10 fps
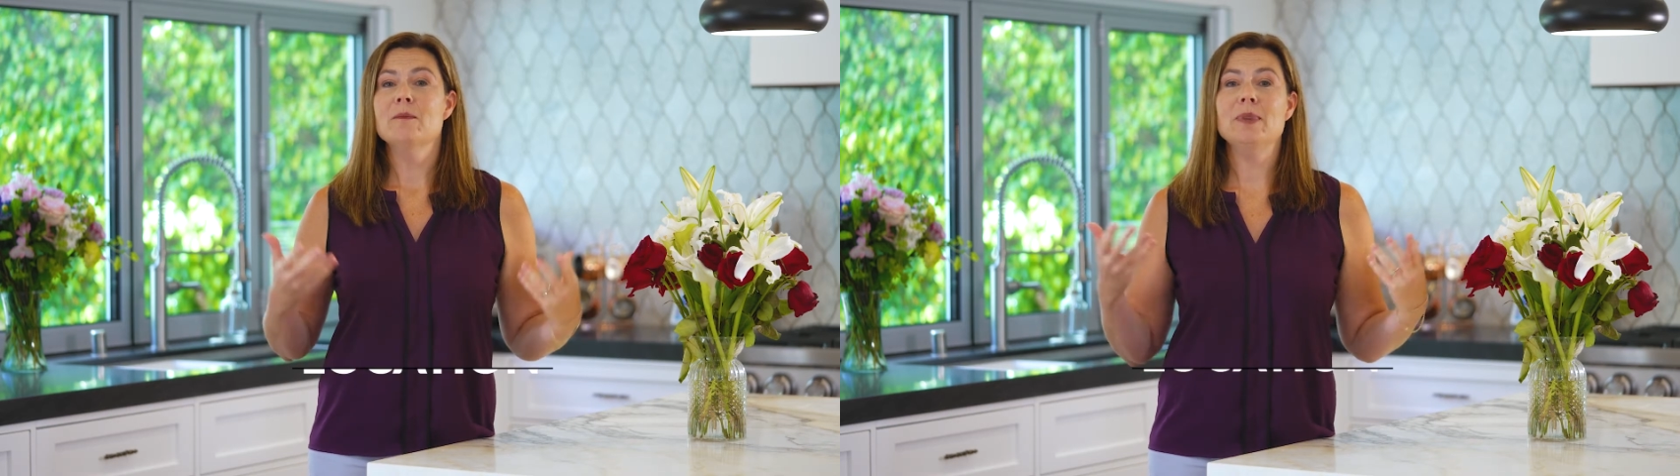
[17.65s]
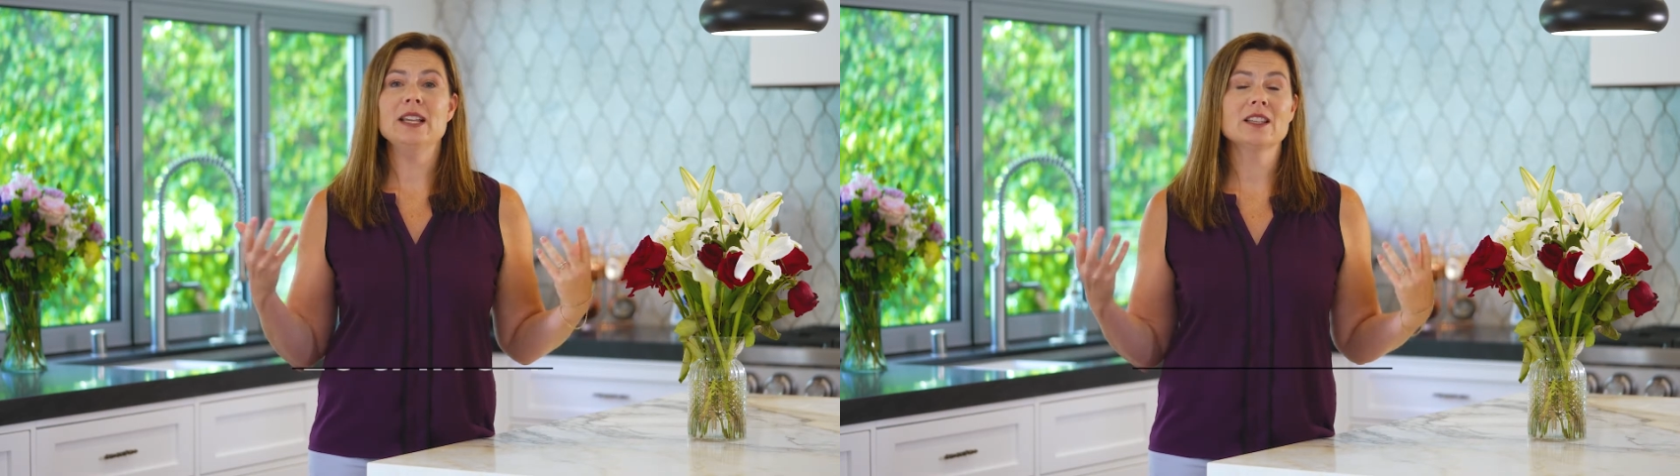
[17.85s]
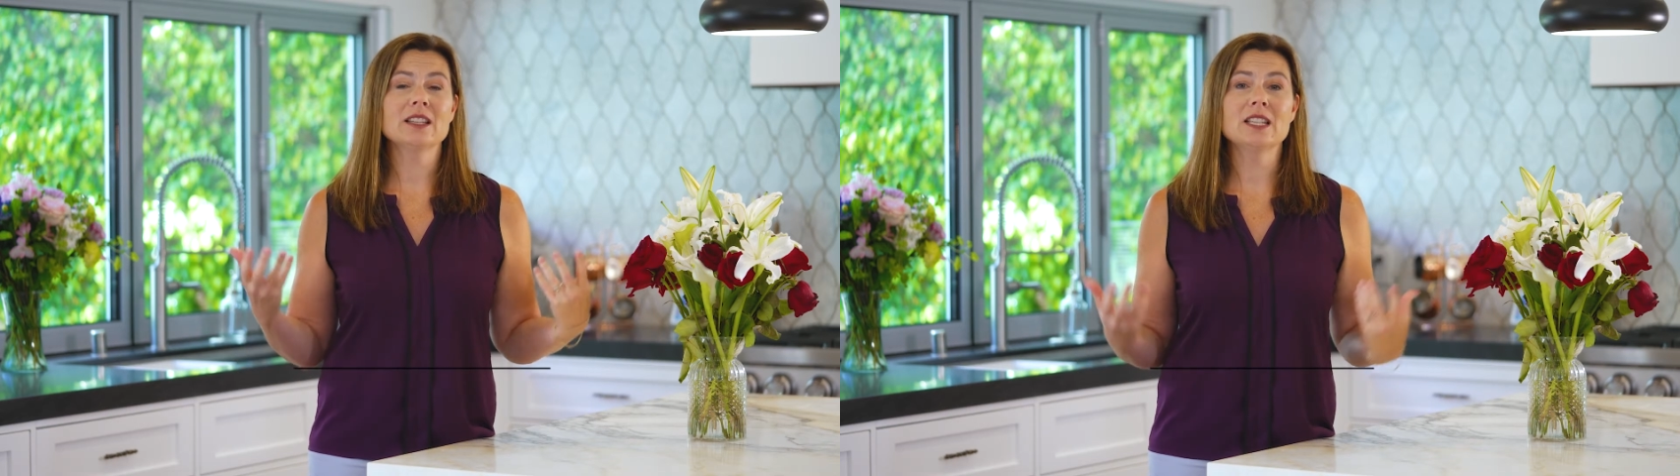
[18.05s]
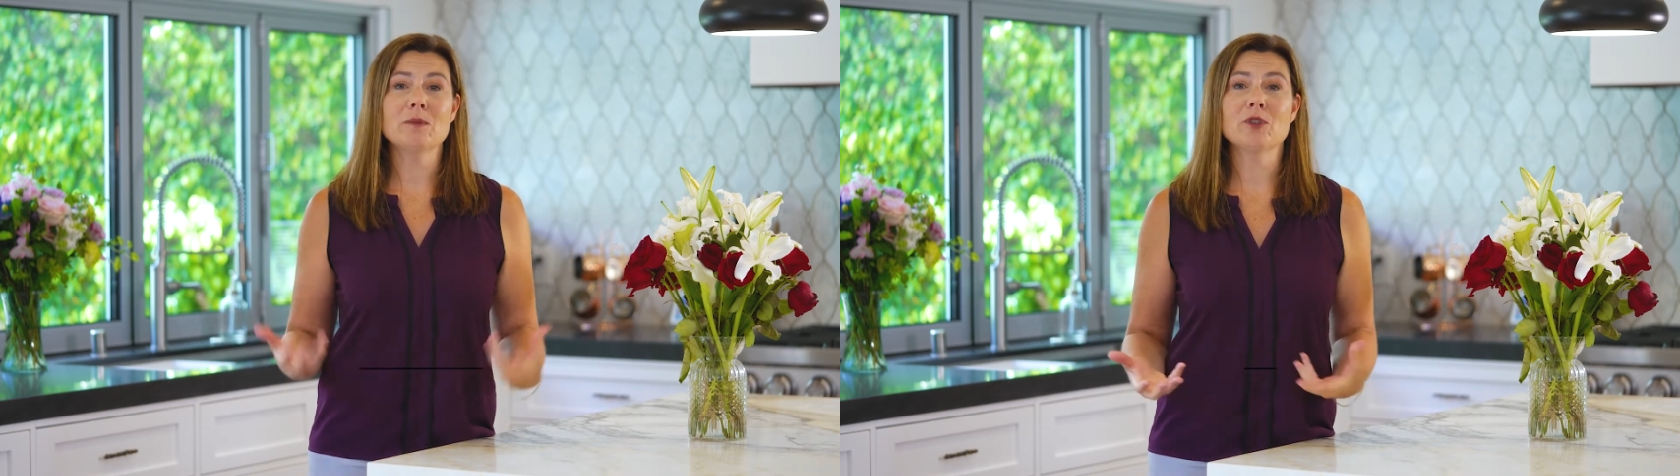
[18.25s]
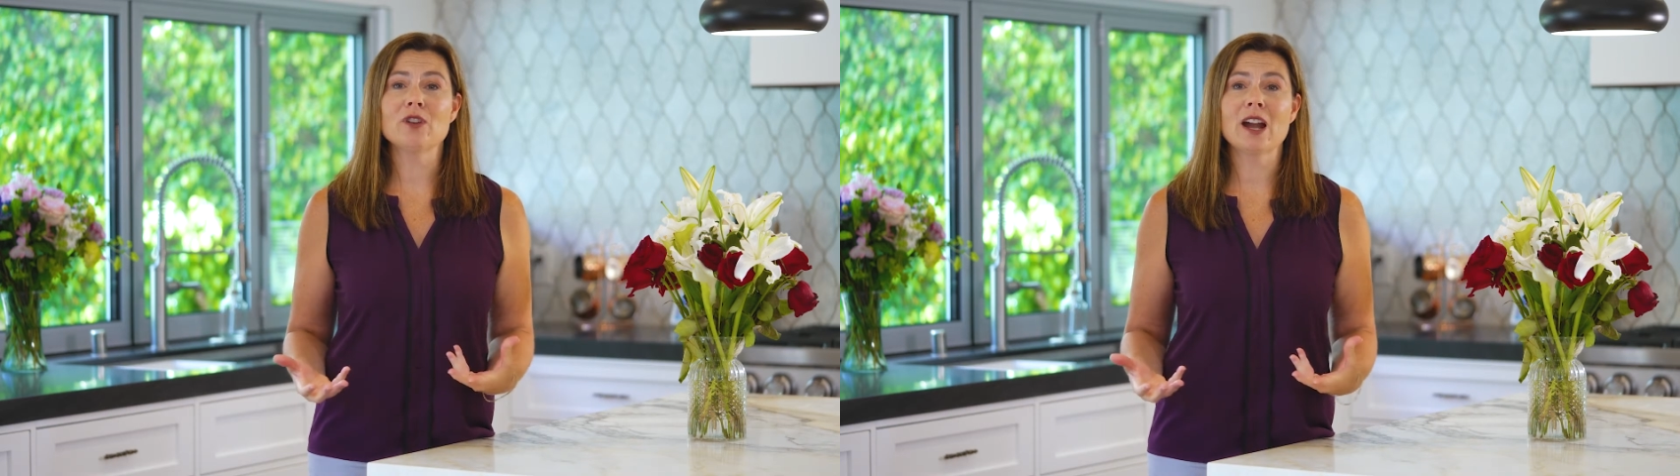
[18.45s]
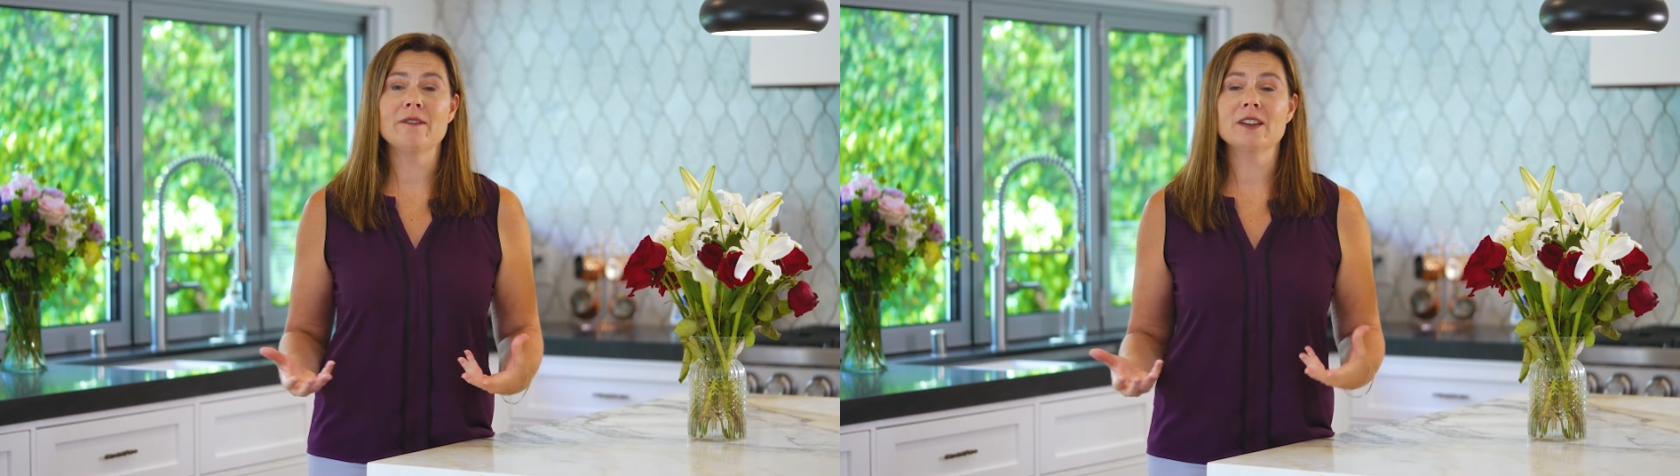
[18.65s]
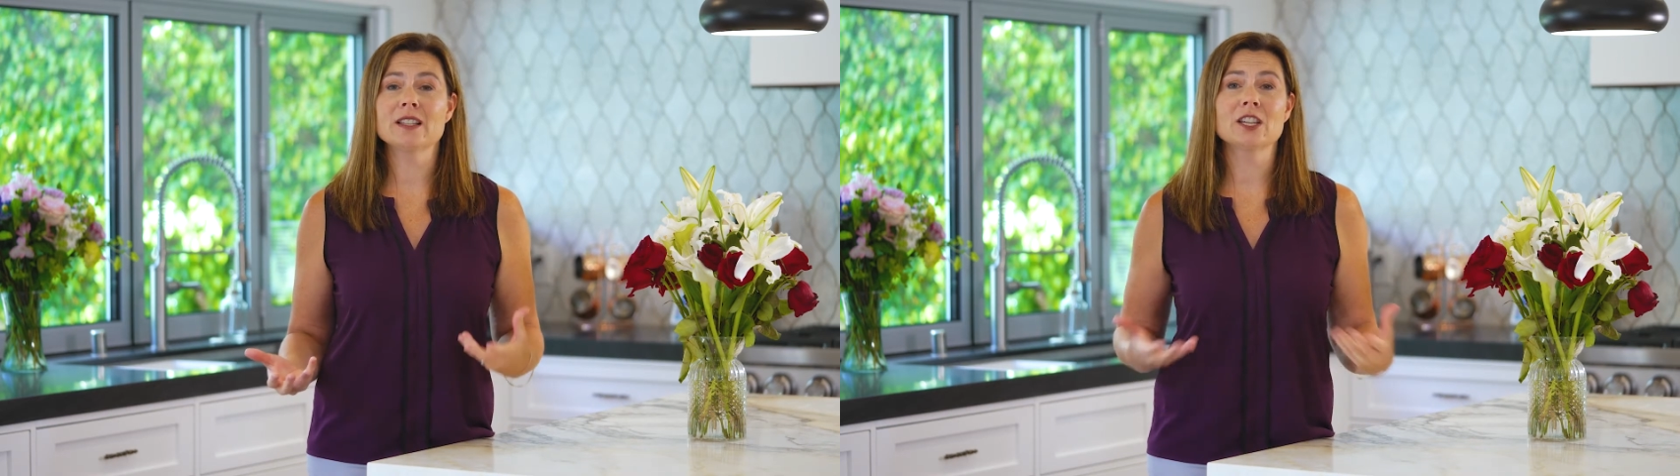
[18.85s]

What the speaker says: based on the demographics,